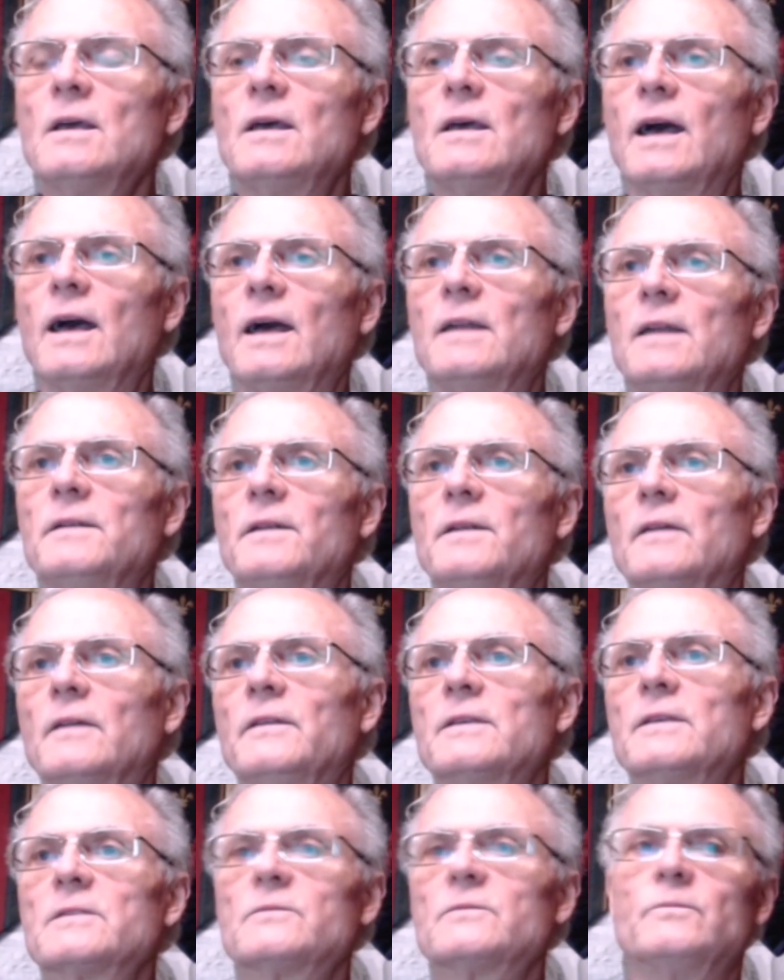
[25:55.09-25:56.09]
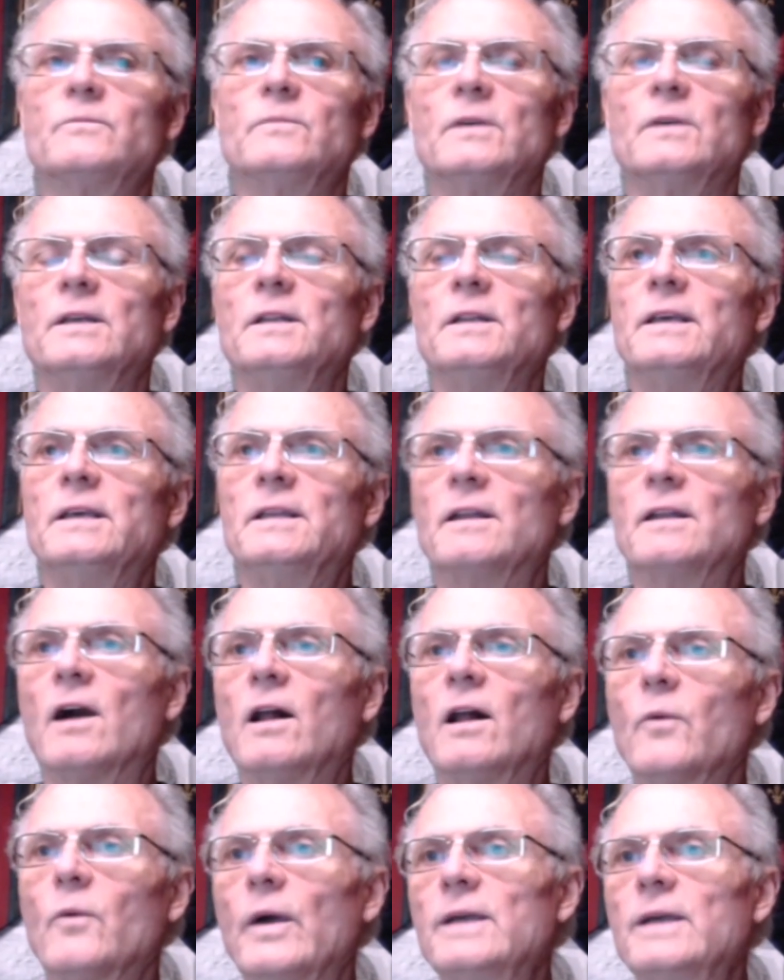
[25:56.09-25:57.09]
and this in
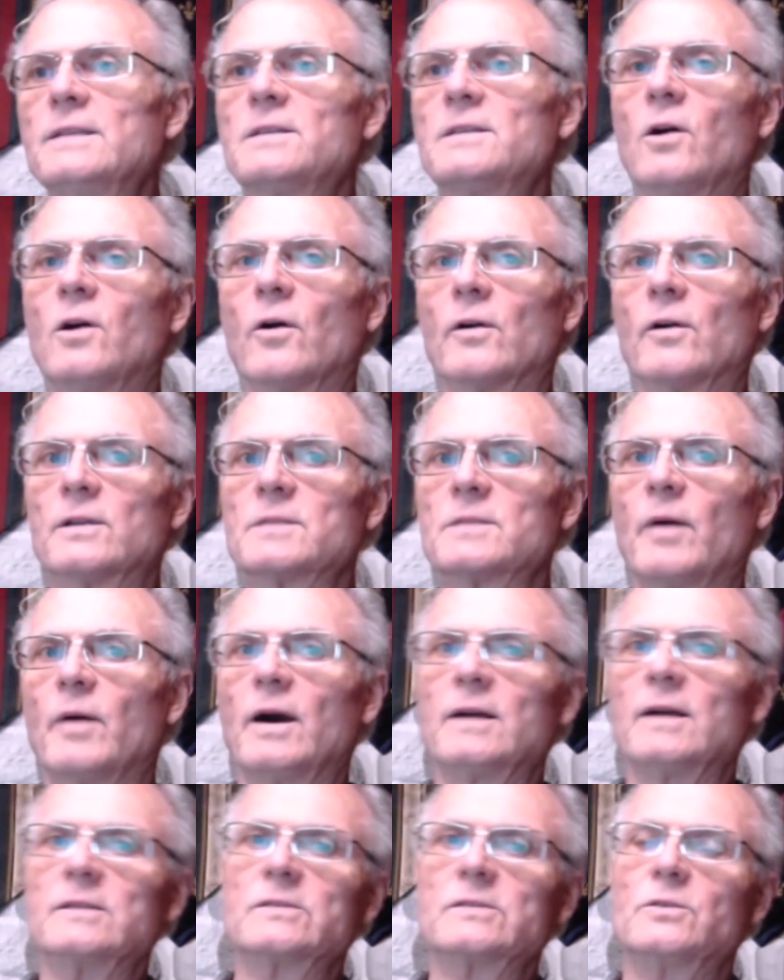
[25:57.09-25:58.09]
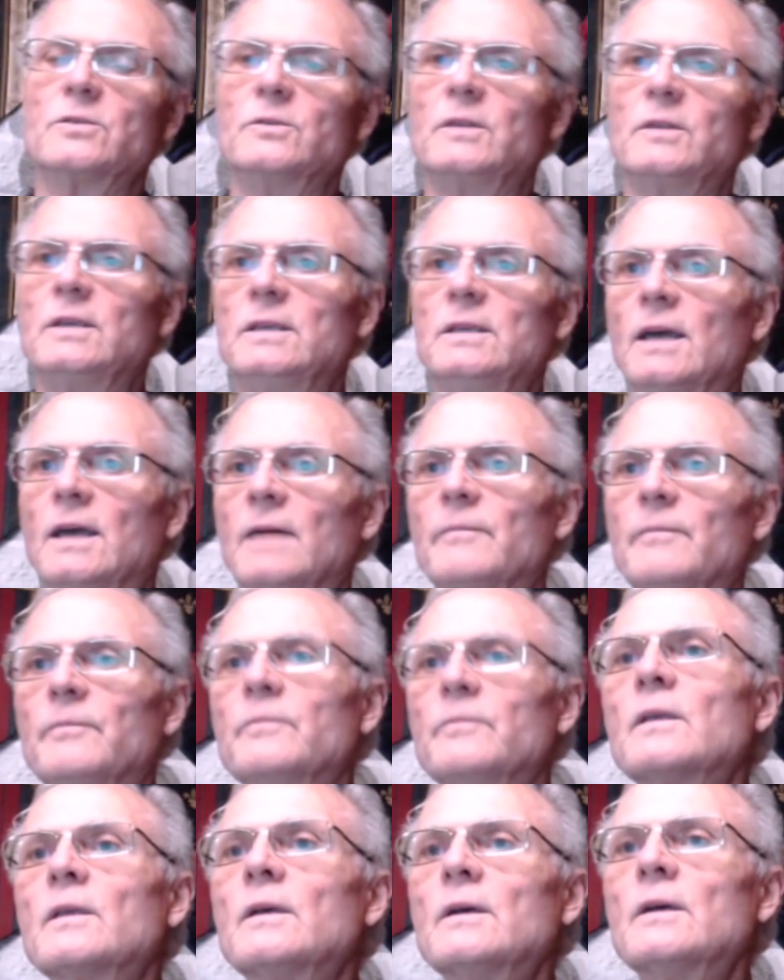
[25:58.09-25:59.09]
all ways corresponds to the
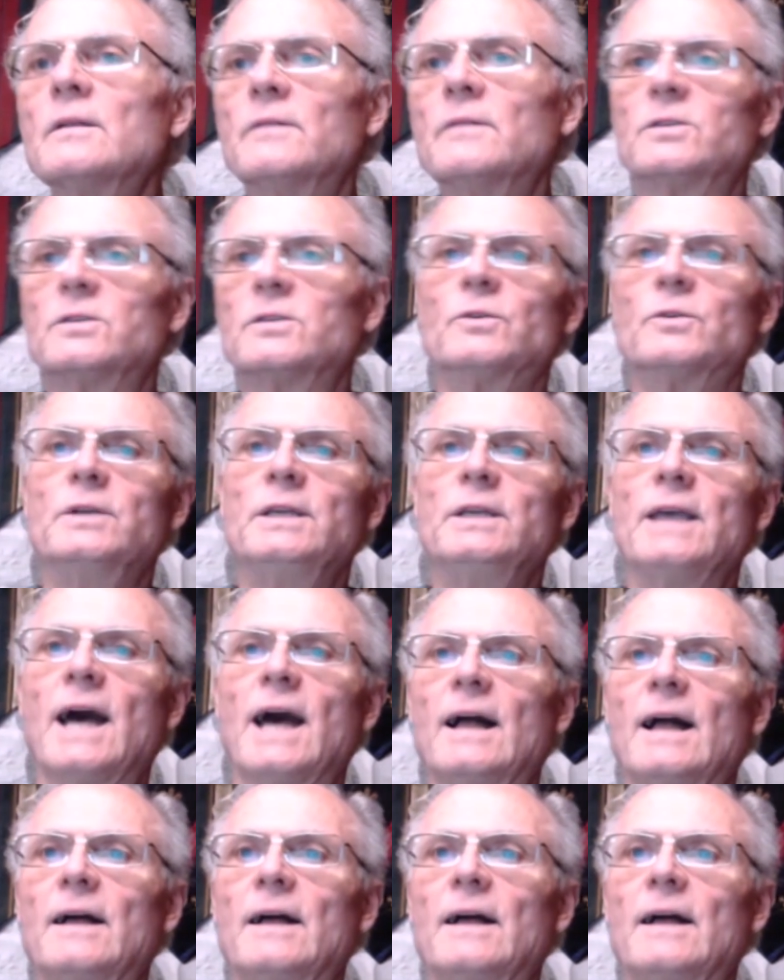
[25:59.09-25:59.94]
tree